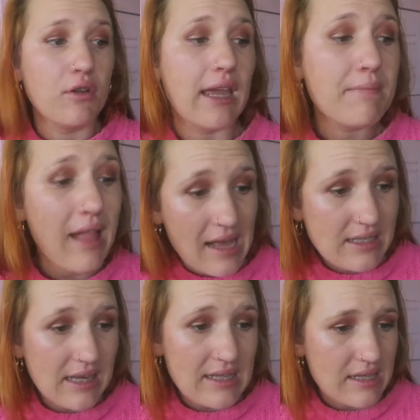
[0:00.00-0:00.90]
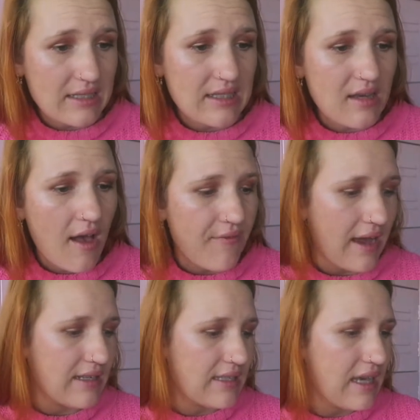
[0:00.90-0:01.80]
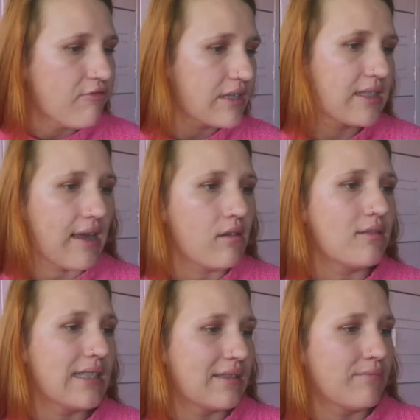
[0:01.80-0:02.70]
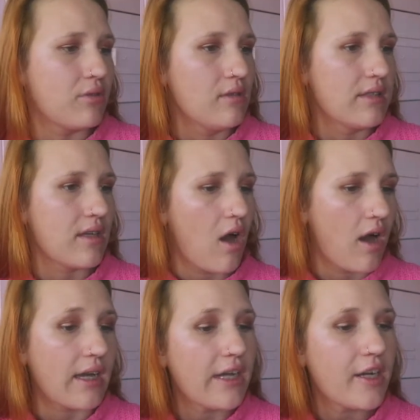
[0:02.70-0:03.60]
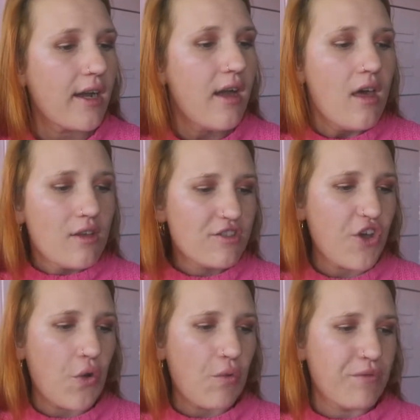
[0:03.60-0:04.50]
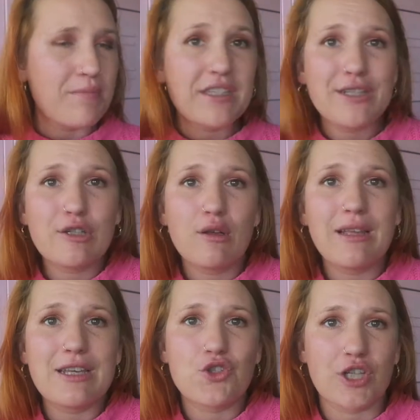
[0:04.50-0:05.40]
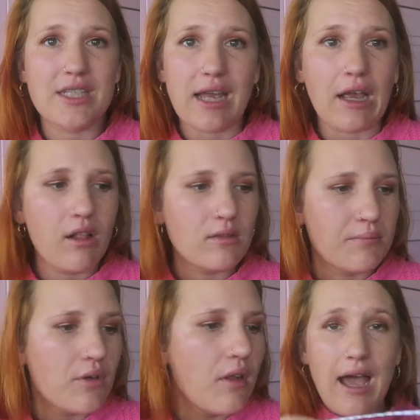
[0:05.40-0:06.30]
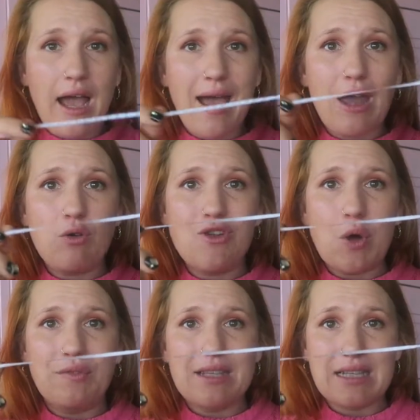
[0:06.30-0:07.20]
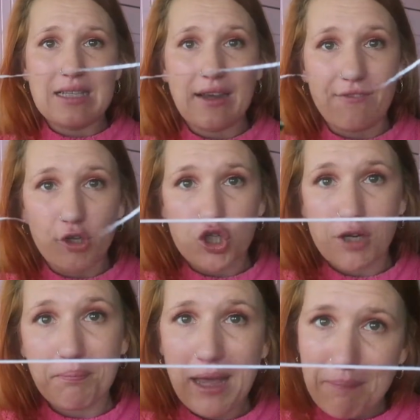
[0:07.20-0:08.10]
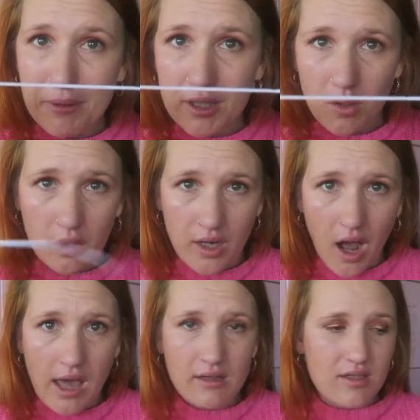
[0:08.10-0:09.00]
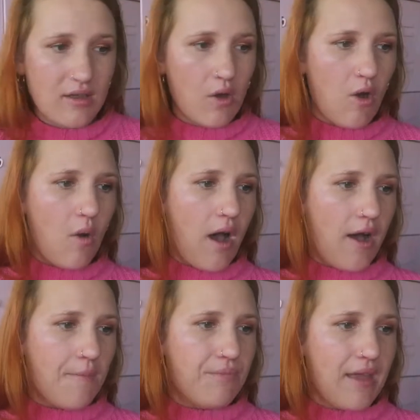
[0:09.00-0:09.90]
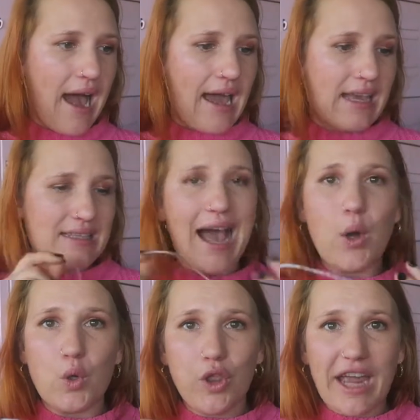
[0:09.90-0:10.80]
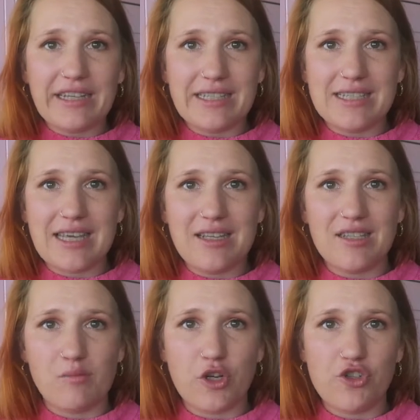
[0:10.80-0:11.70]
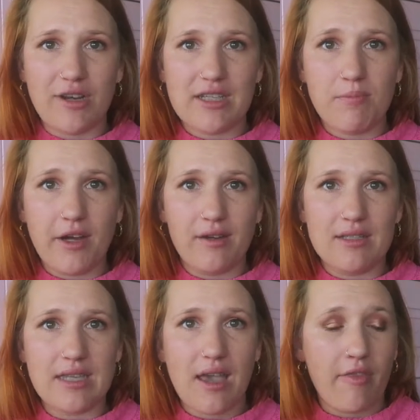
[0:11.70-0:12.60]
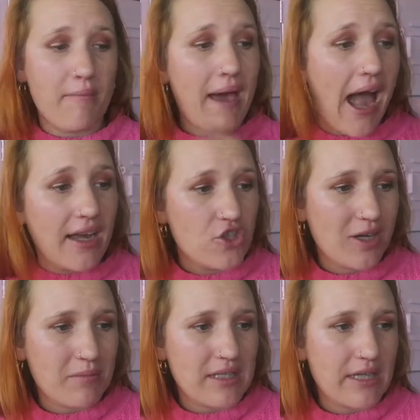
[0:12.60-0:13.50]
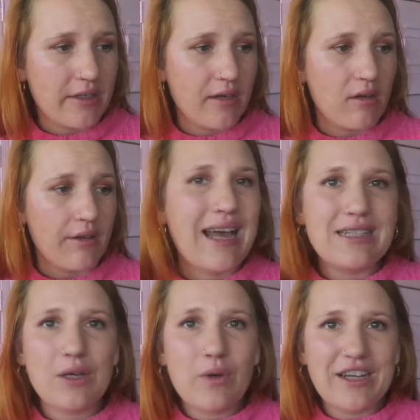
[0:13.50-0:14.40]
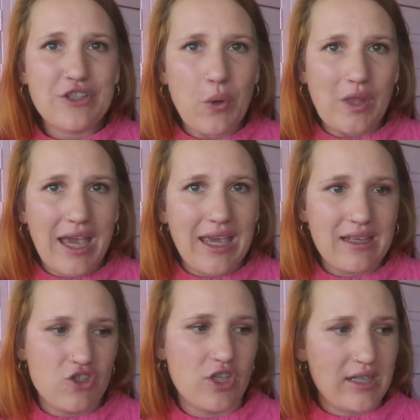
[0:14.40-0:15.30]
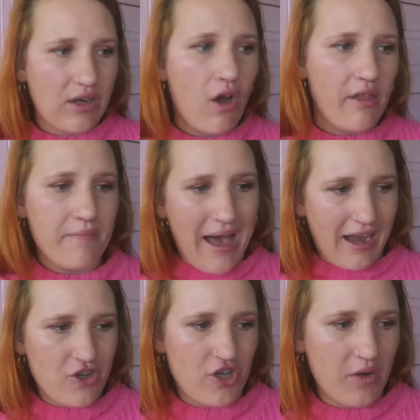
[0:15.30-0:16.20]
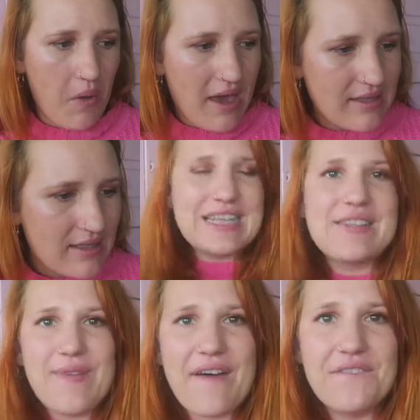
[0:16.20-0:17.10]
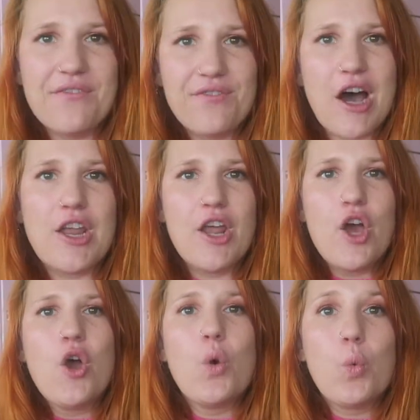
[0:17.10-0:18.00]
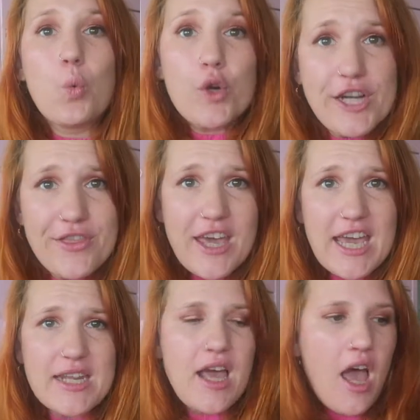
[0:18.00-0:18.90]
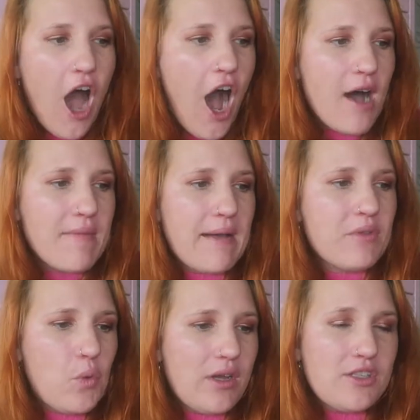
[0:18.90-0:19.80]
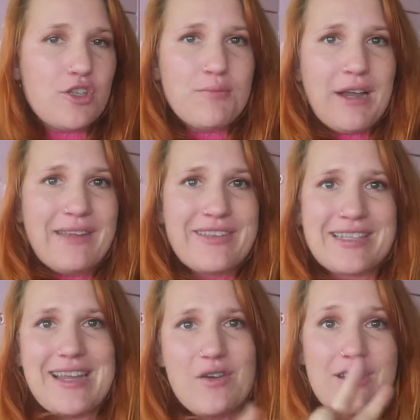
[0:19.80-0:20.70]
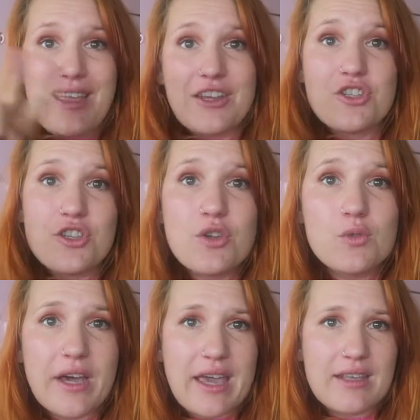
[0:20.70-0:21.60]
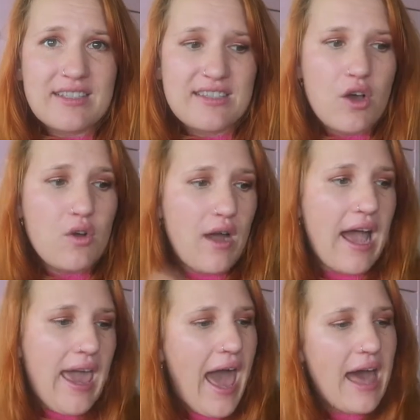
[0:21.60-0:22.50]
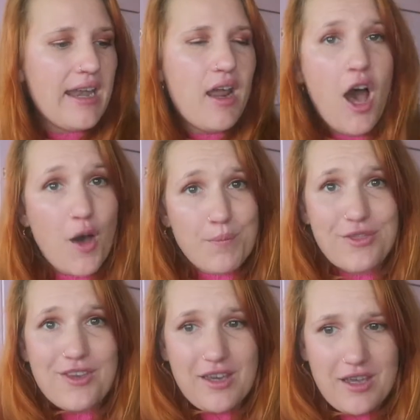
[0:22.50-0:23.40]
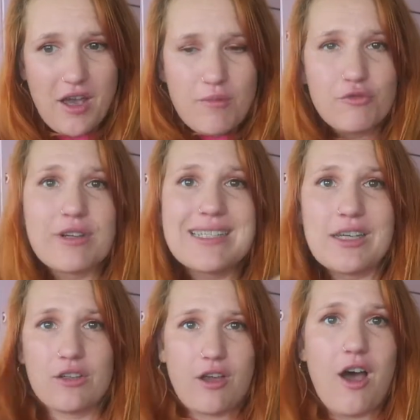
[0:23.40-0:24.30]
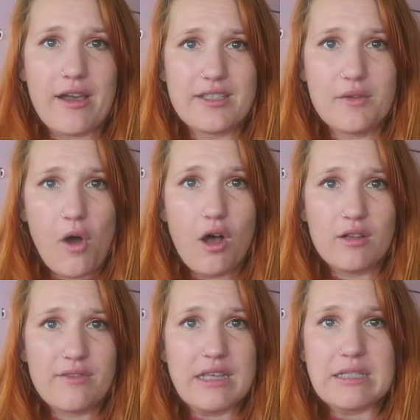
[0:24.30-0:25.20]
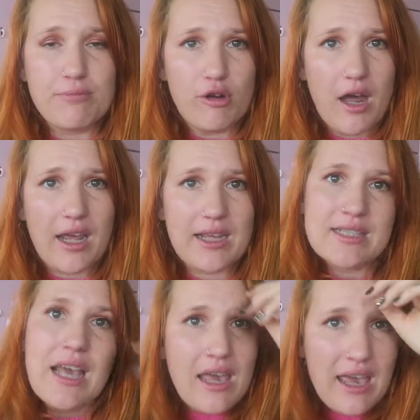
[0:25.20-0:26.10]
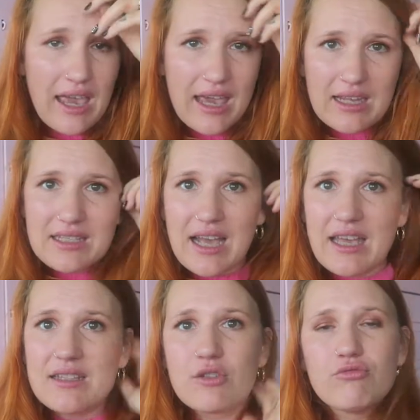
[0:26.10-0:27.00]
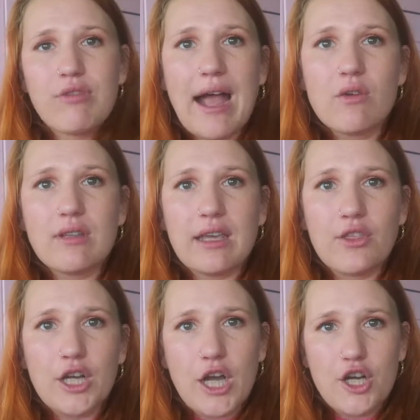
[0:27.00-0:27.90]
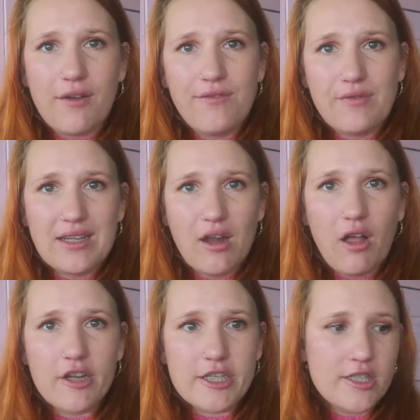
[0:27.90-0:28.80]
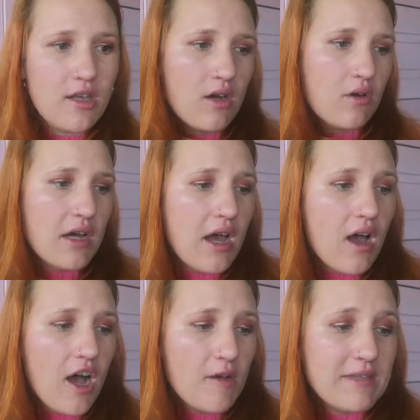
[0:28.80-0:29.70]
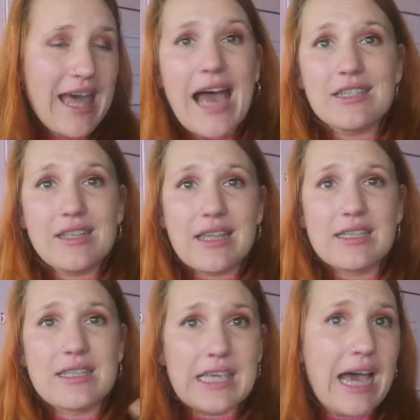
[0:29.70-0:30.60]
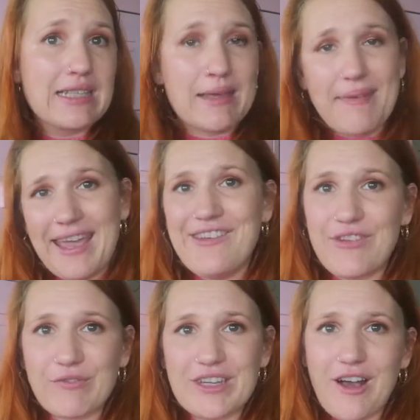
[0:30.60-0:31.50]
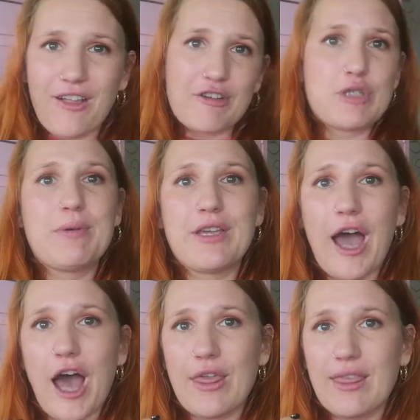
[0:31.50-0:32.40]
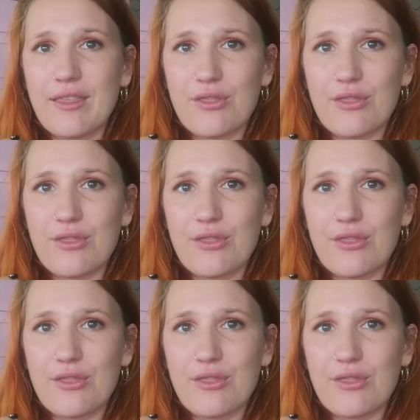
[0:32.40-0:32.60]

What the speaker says: like plastics and stuff. I see recycle symbols on here, so the material is recyclable. I don't know if this is like virgin paper or not, so I guess I would like to see some more transparency on the packaging material. So that's like what I don't like, is just like all the packaging waste. Is FabFitFun worth it? I'm going to break this down in like two ways. So I added up the retail cost of all of these products, and it's around like $350. So in that sense, yes, I paid $50 but got